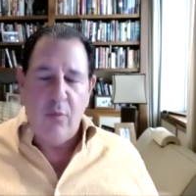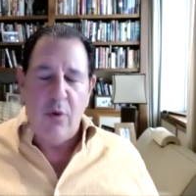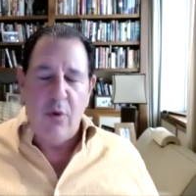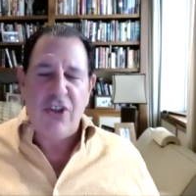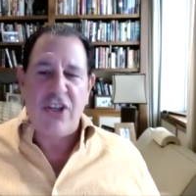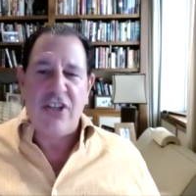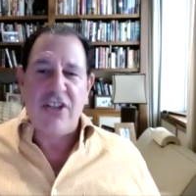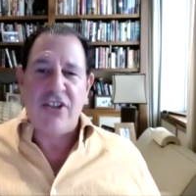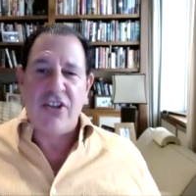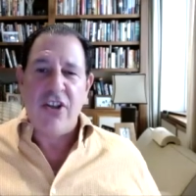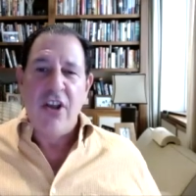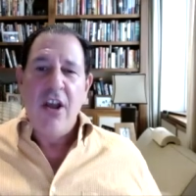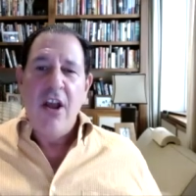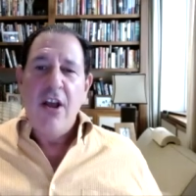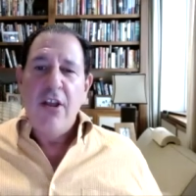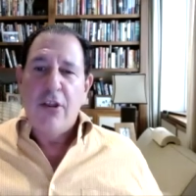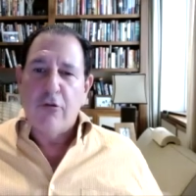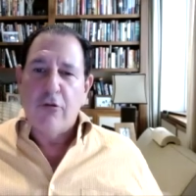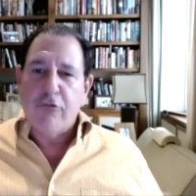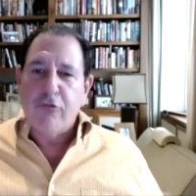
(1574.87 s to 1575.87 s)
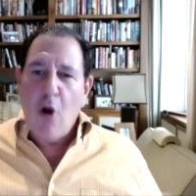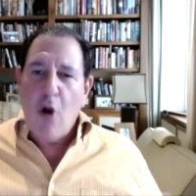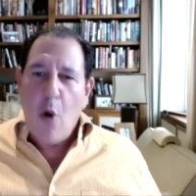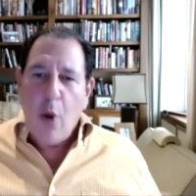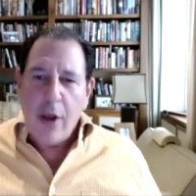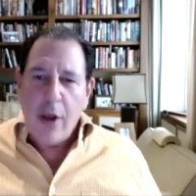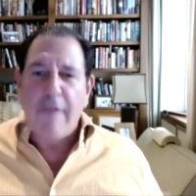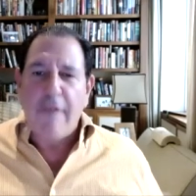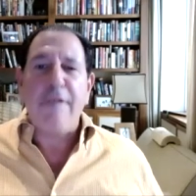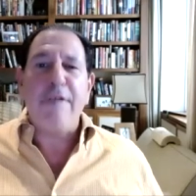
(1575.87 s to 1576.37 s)
which is the
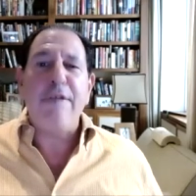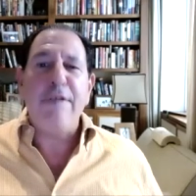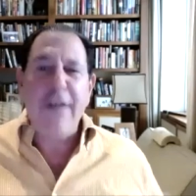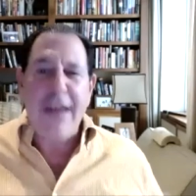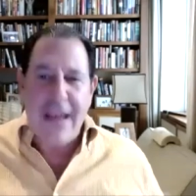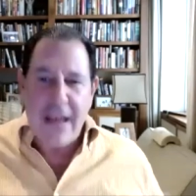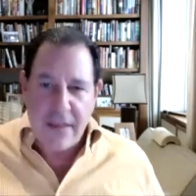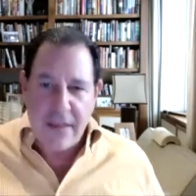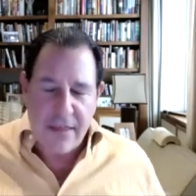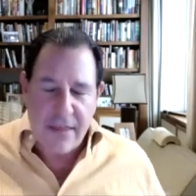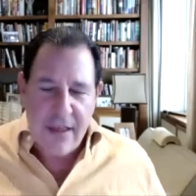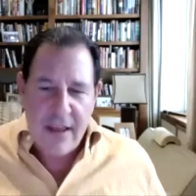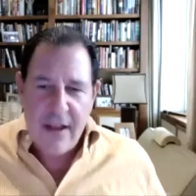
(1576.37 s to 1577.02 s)
role of faith.